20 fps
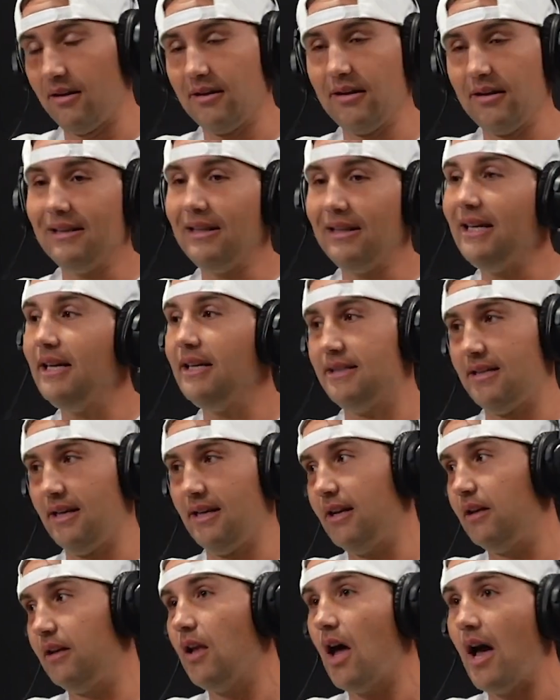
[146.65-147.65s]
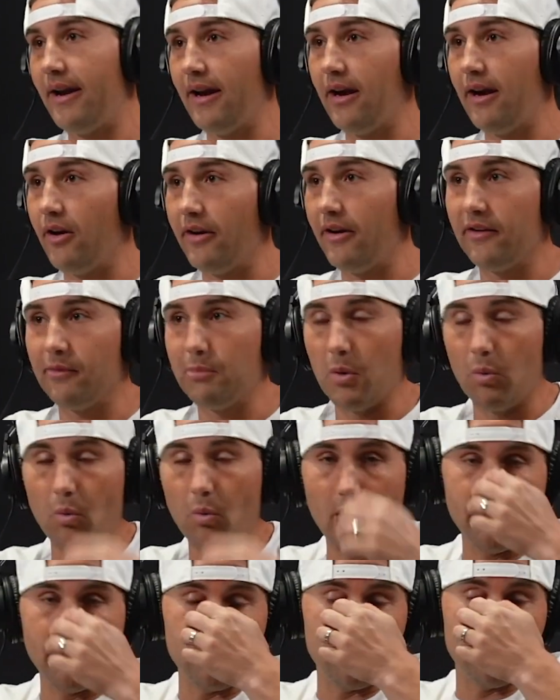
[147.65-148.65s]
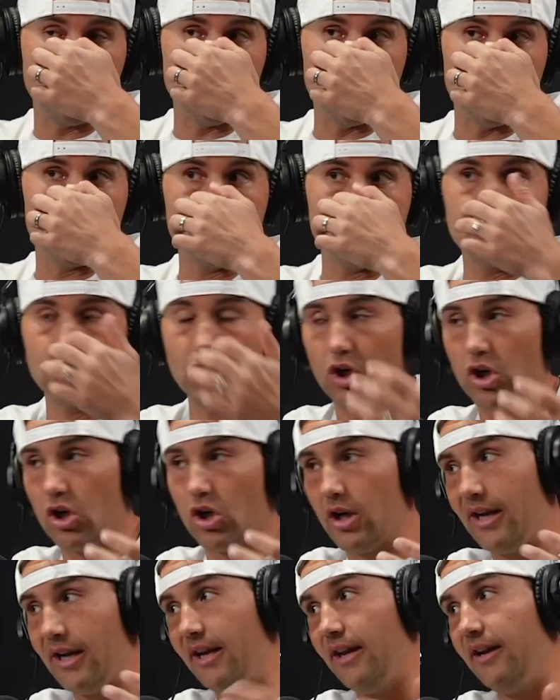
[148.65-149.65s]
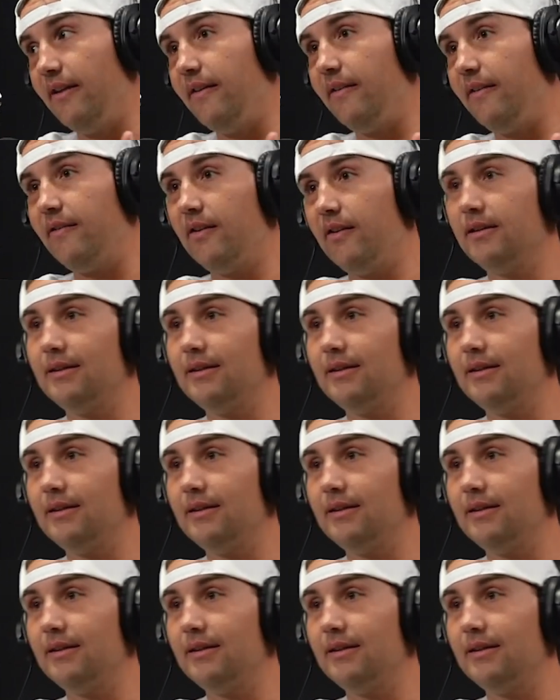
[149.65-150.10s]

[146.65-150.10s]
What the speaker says: elite in a lot of areas, but one of them for sure is